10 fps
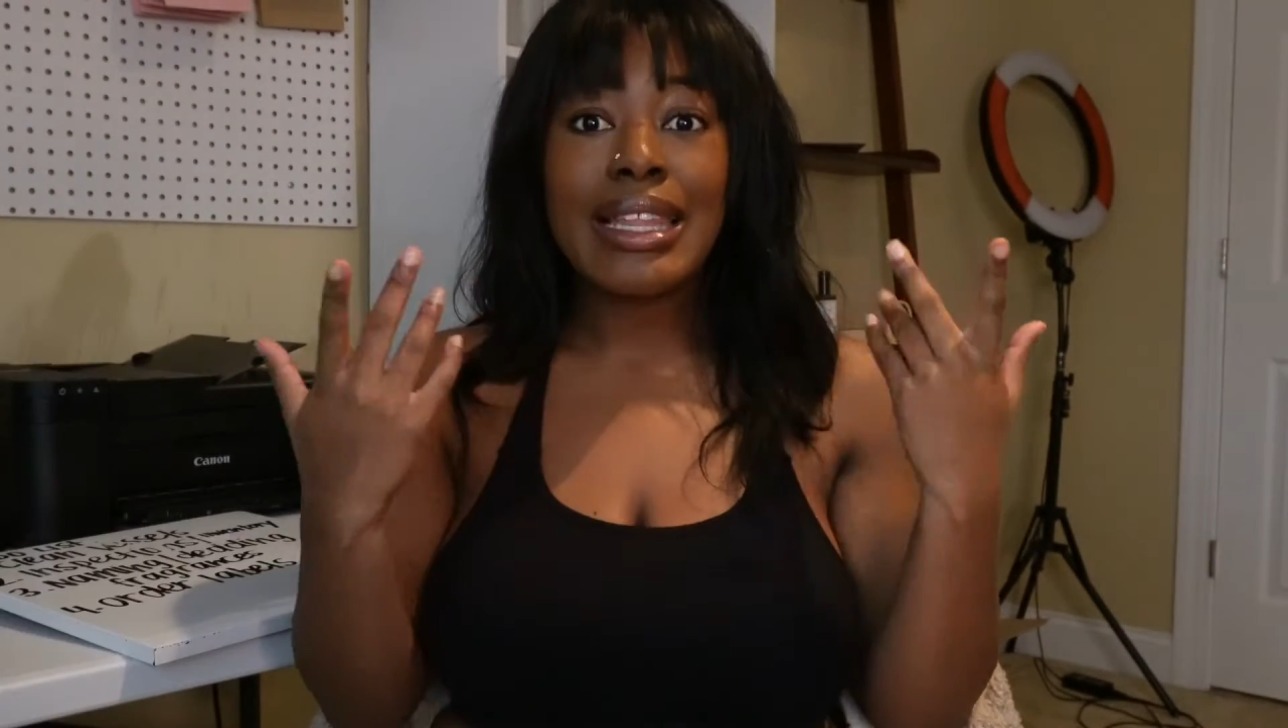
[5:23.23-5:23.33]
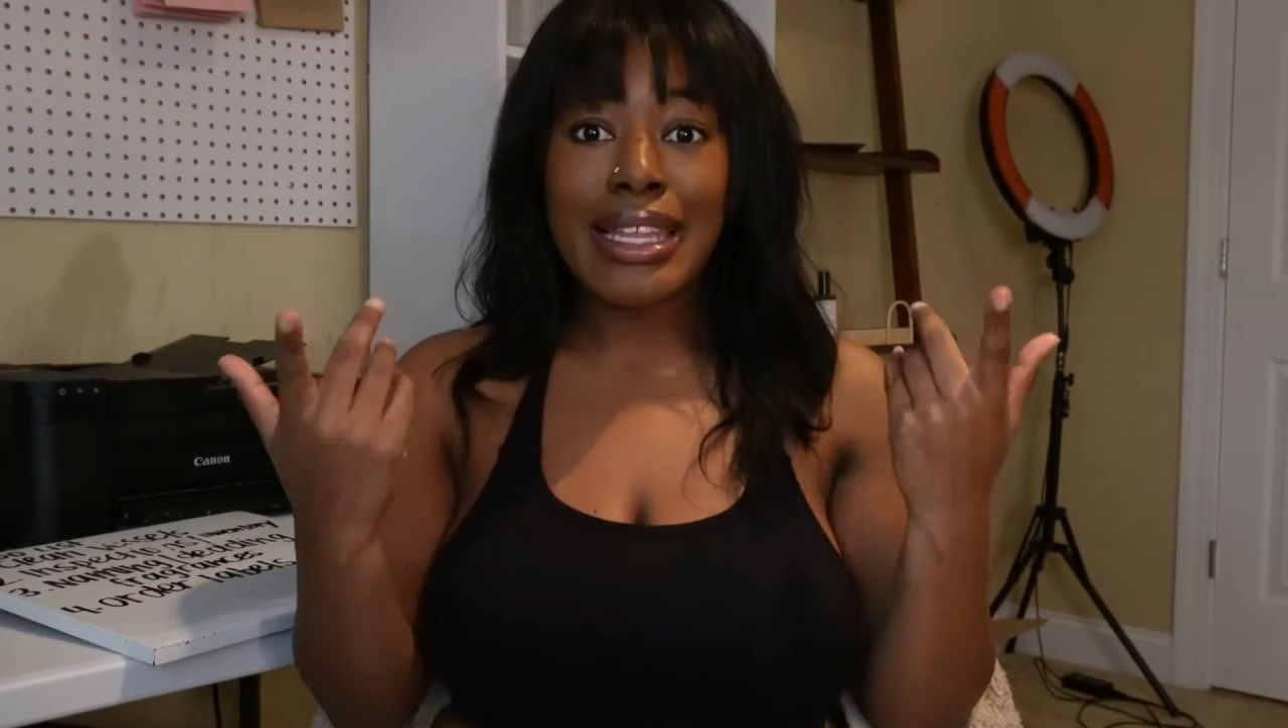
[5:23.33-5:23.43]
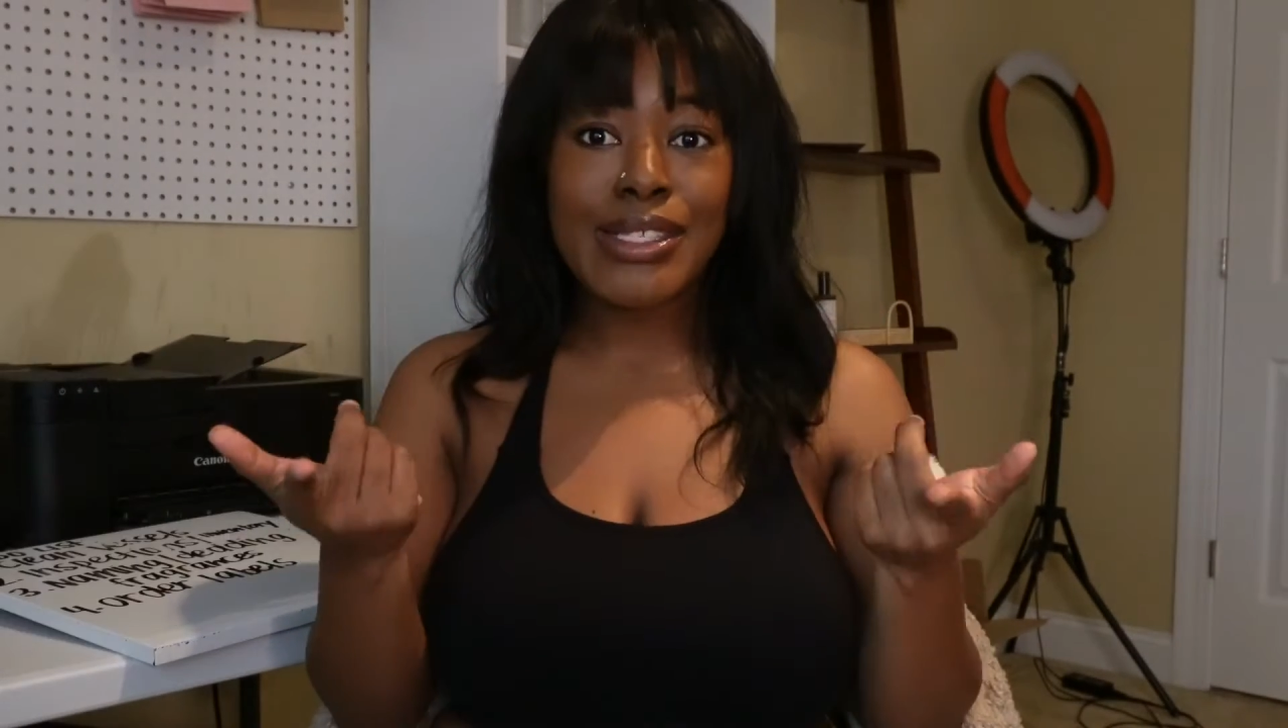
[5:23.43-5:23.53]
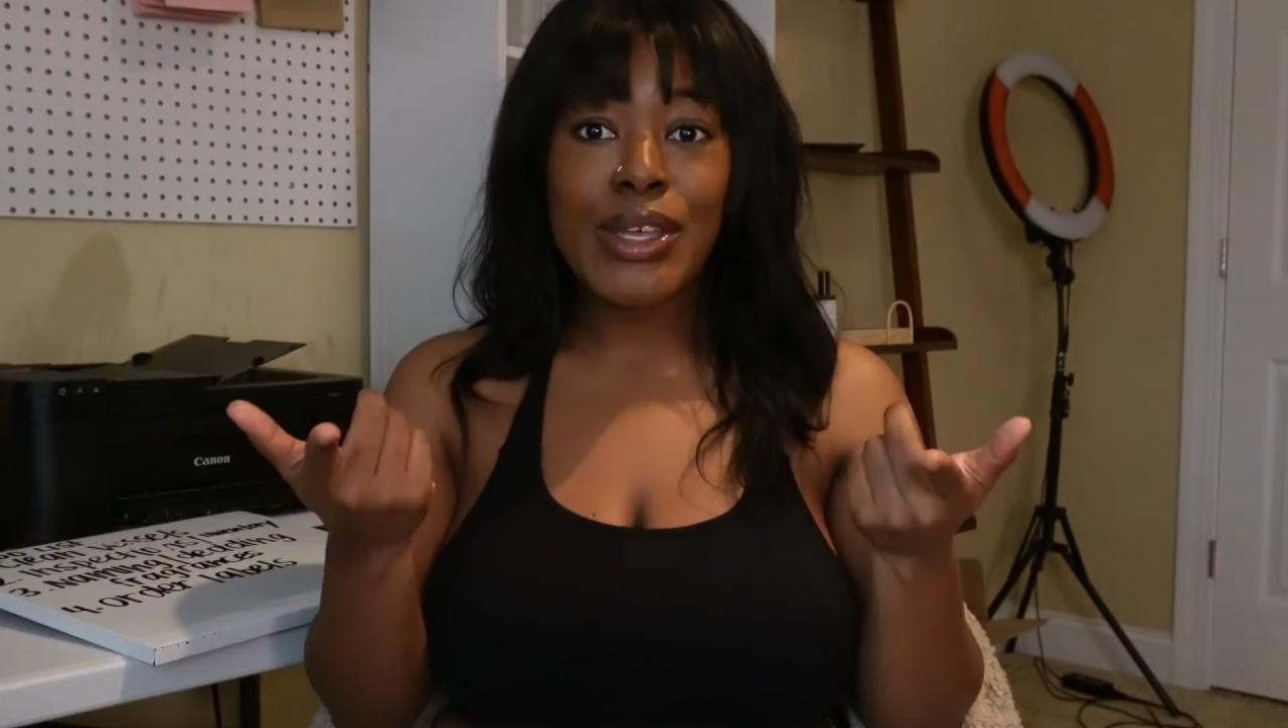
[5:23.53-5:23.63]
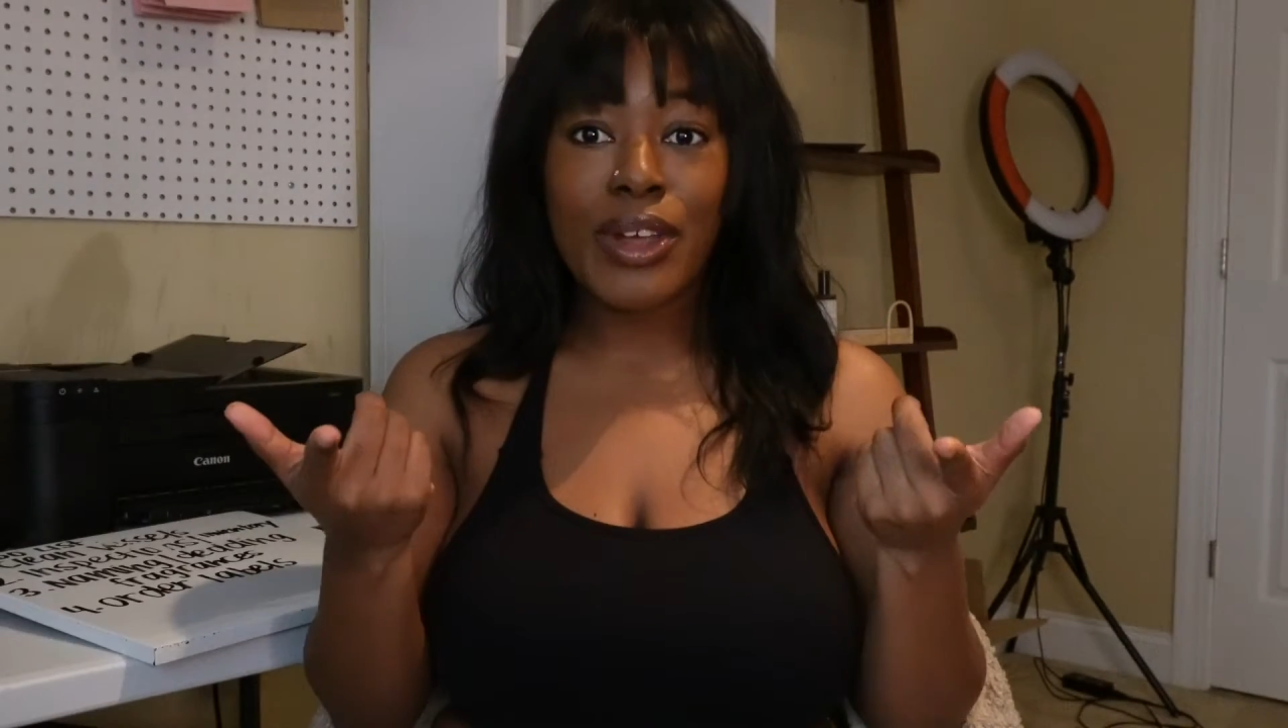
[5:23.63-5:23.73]

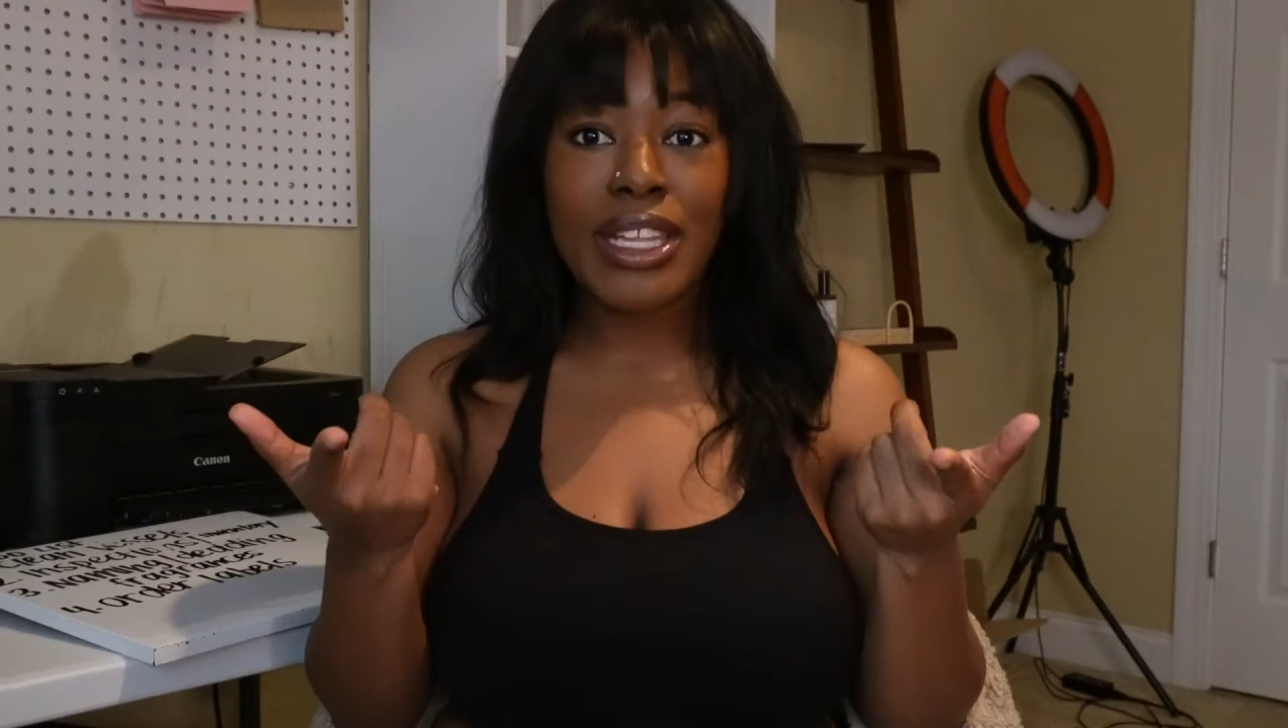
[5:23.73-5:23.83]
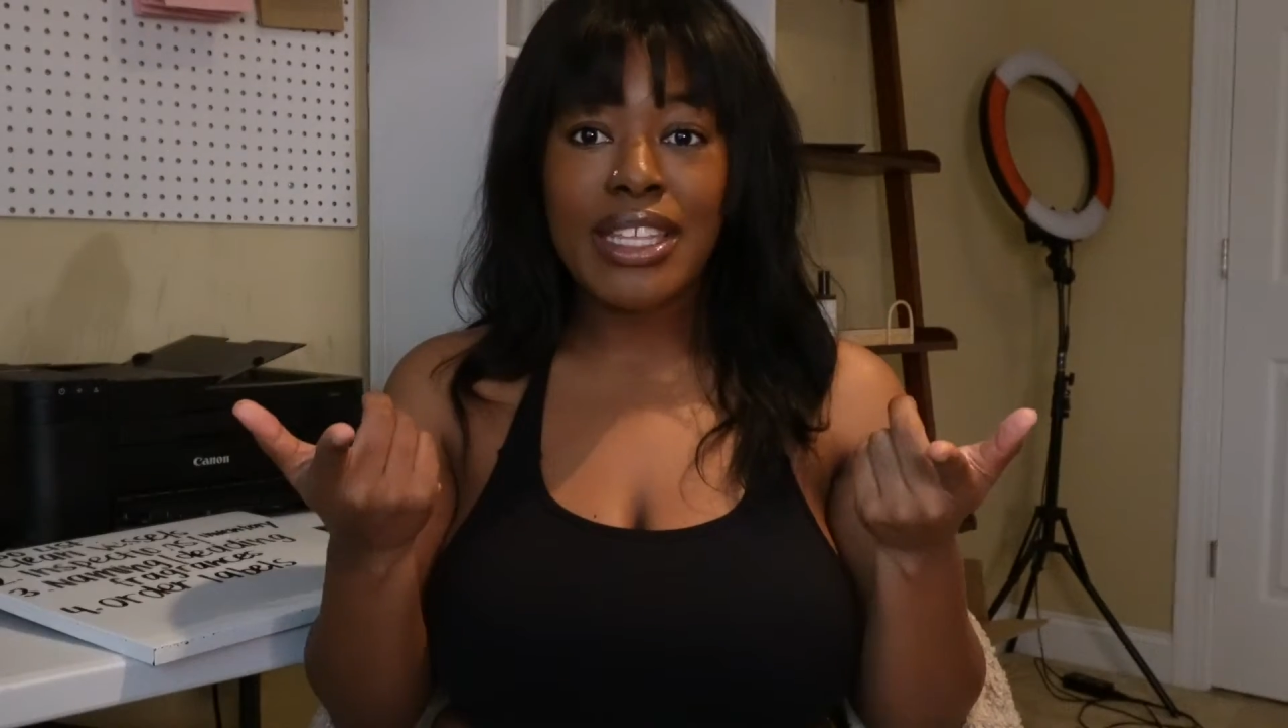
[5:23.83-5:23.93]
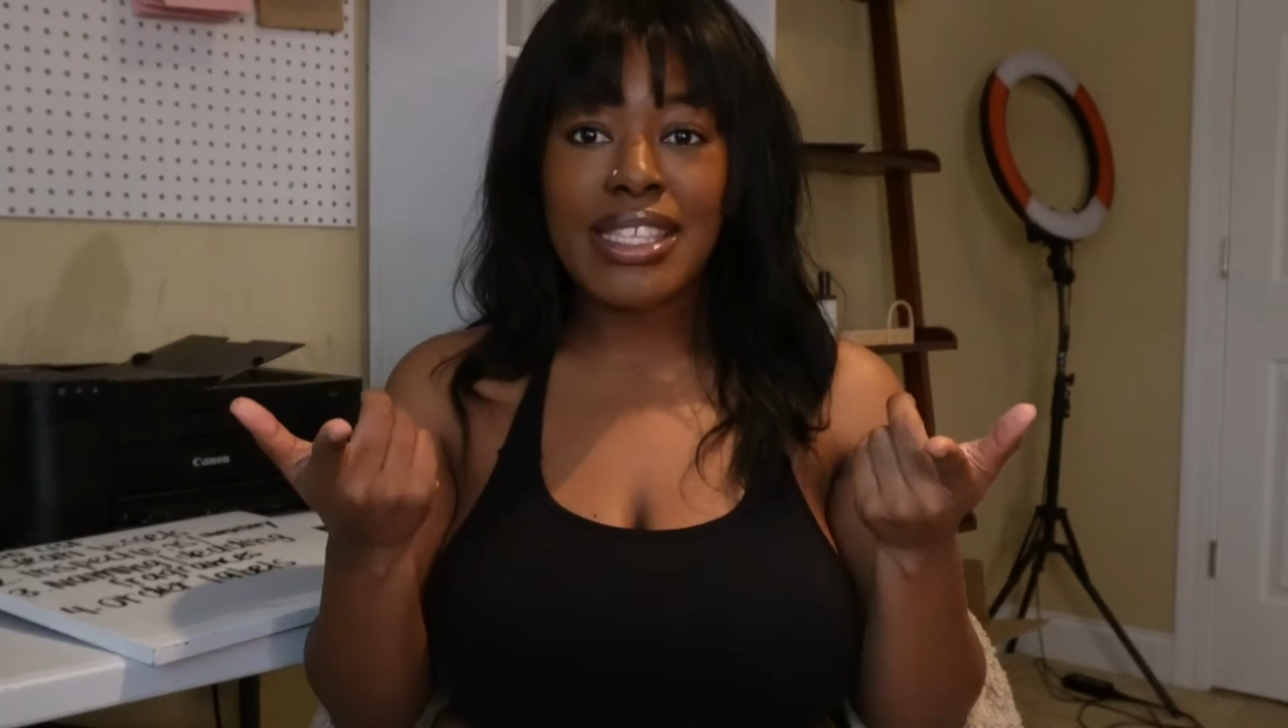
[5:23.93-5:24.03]
Let's go clean